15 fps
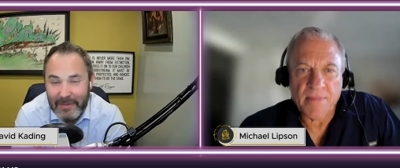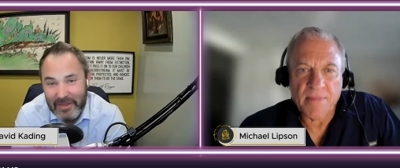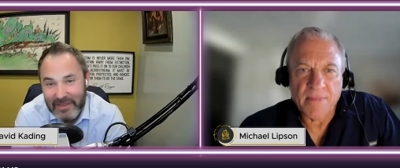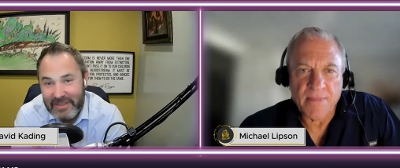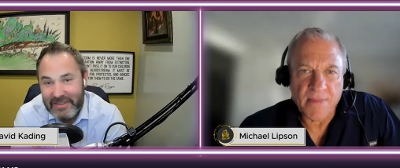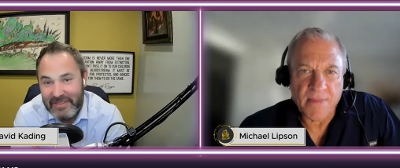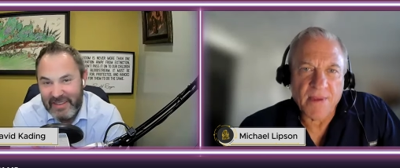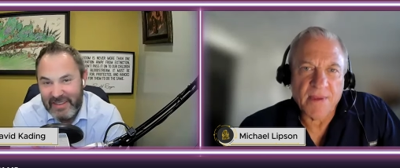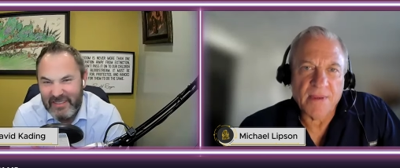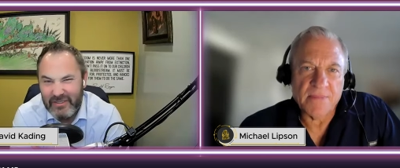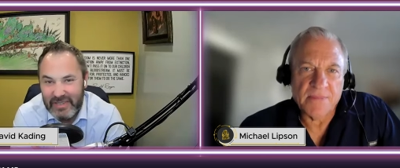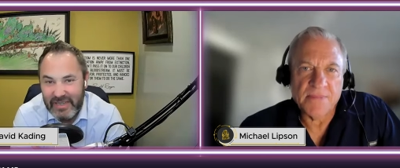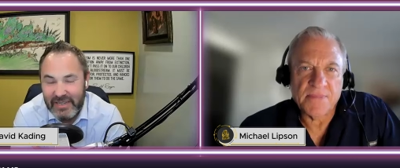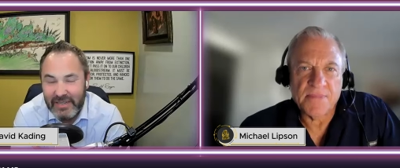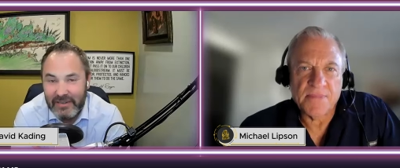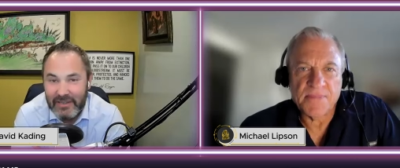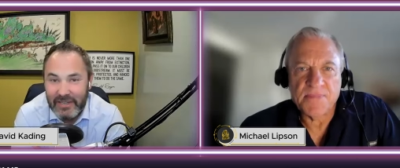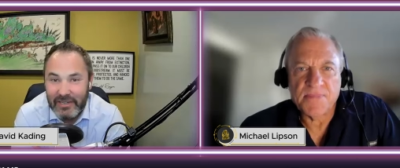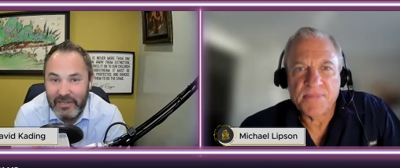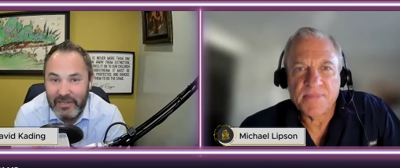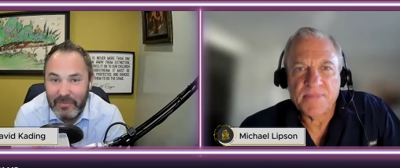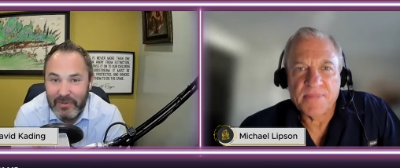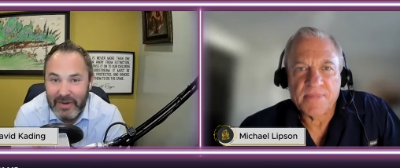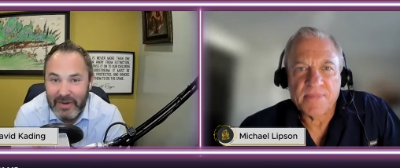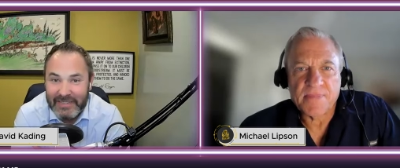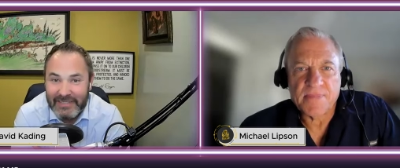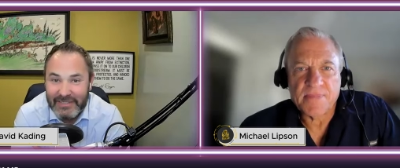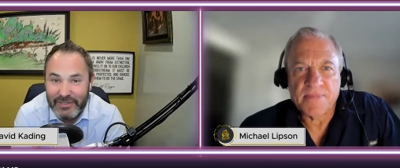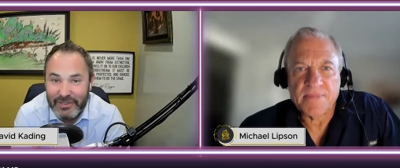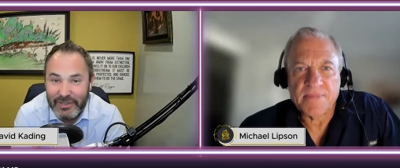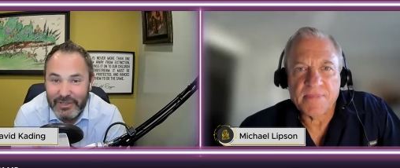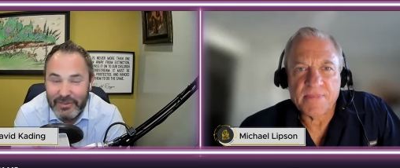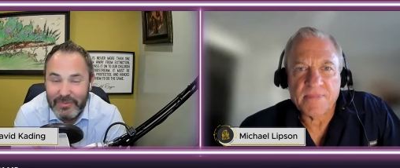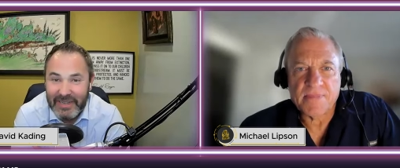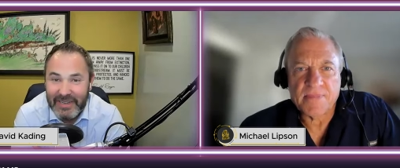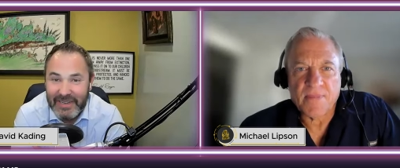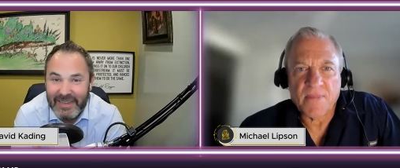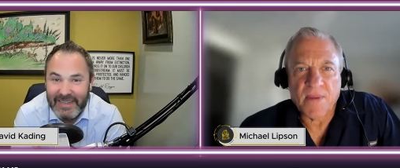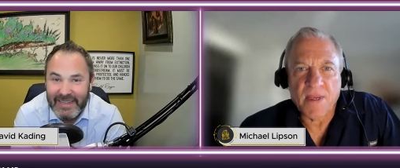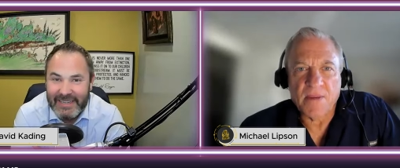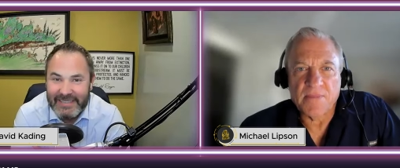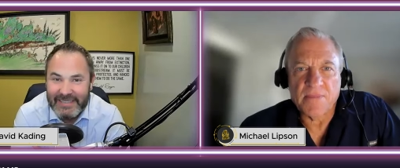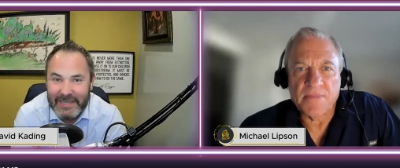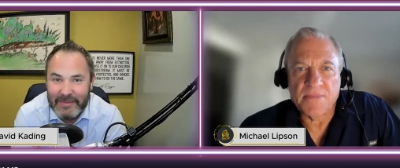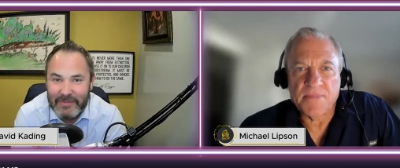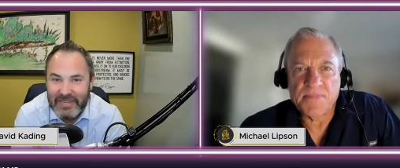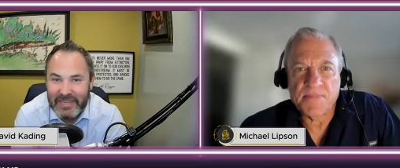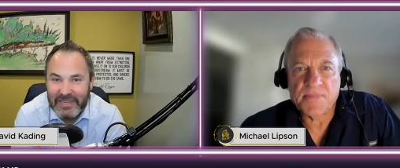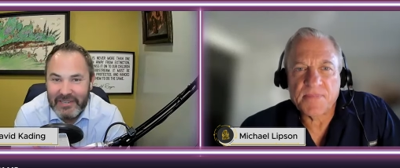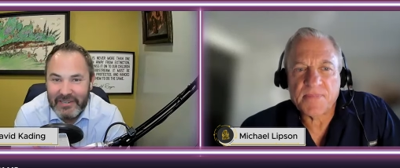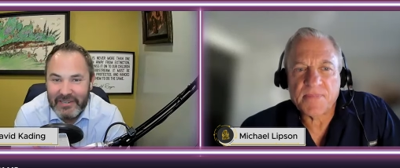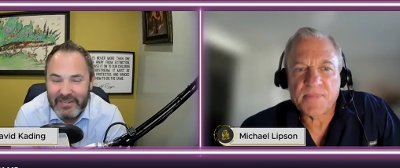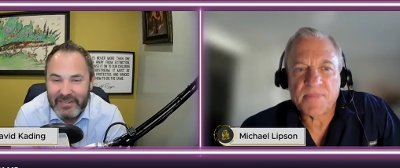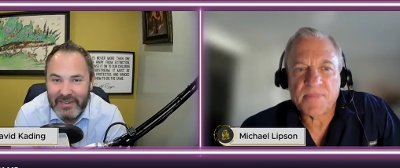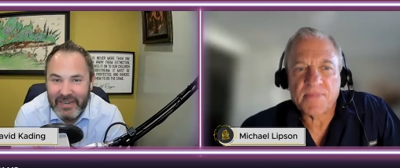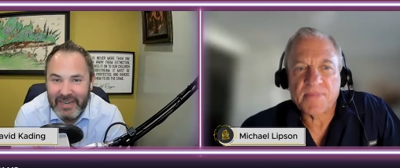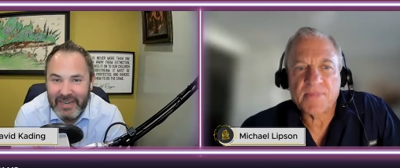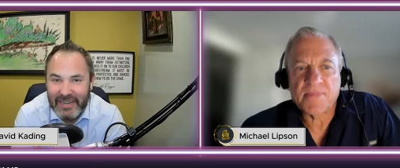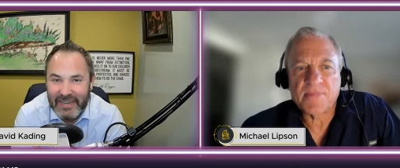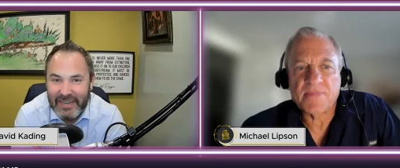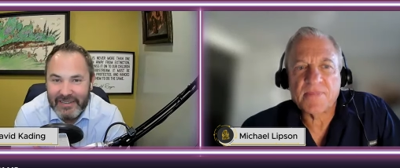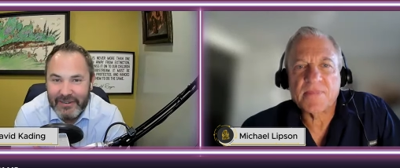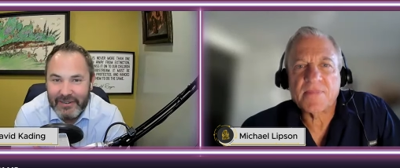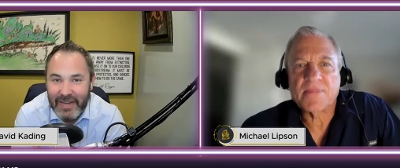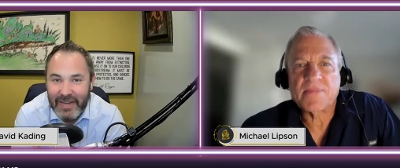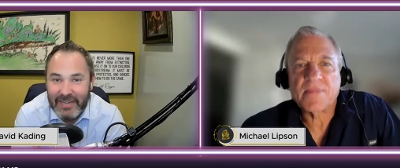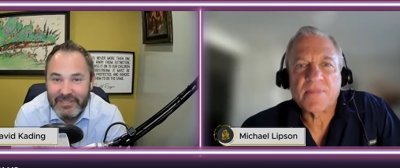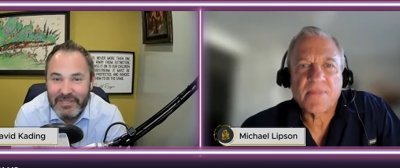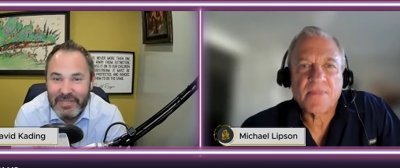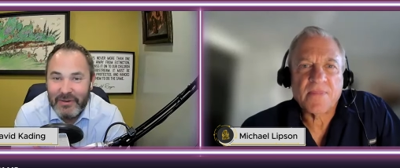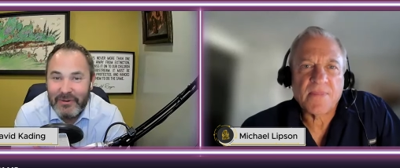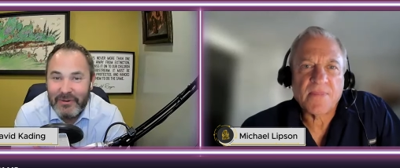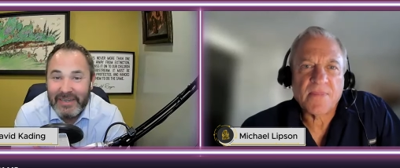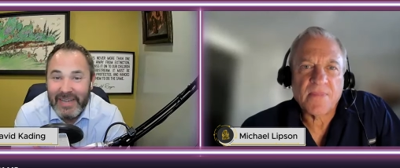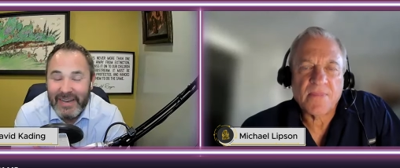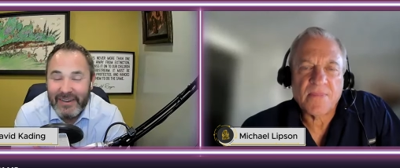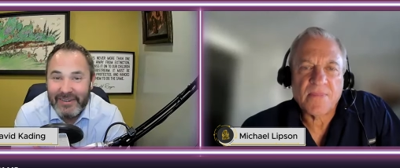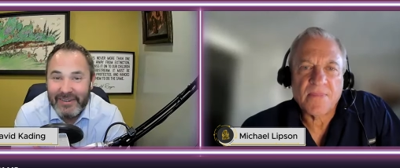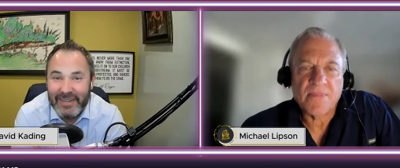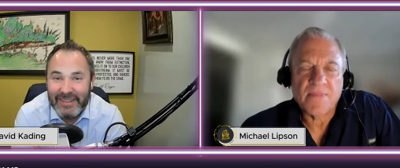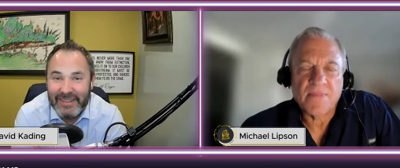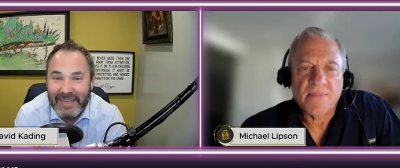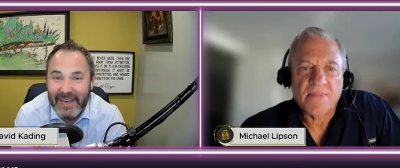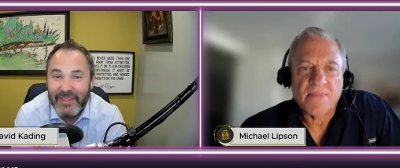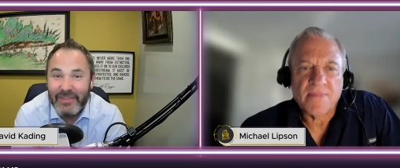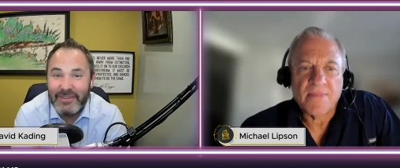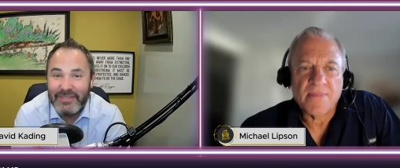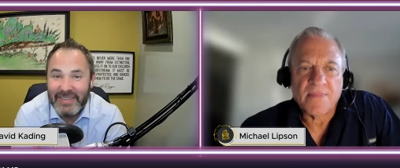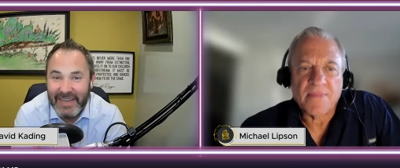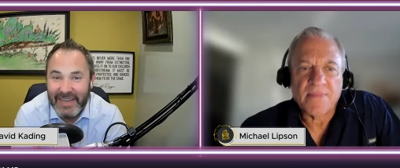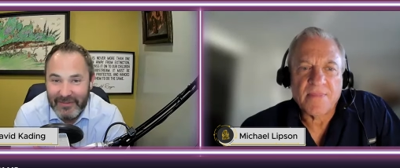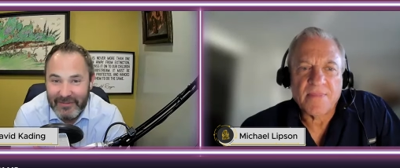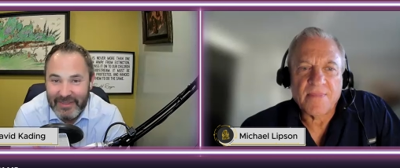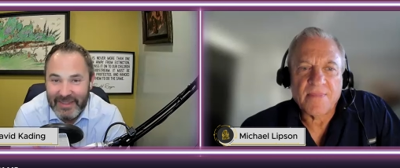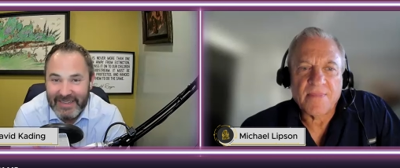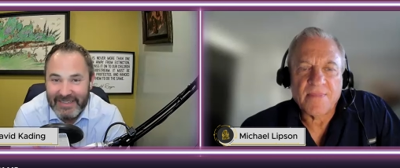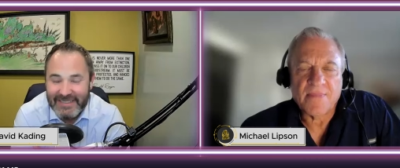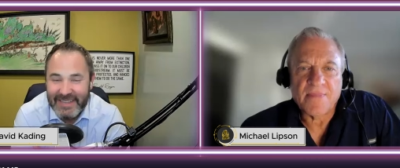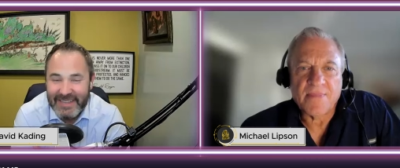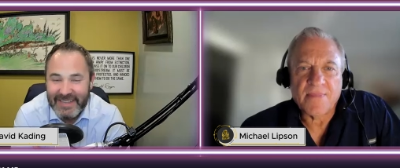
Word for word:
Speaker 1: I mean, these things yep. you did in clinical practice too, but yep. it seems like you're uh, you're not slowing down on the other side of things, the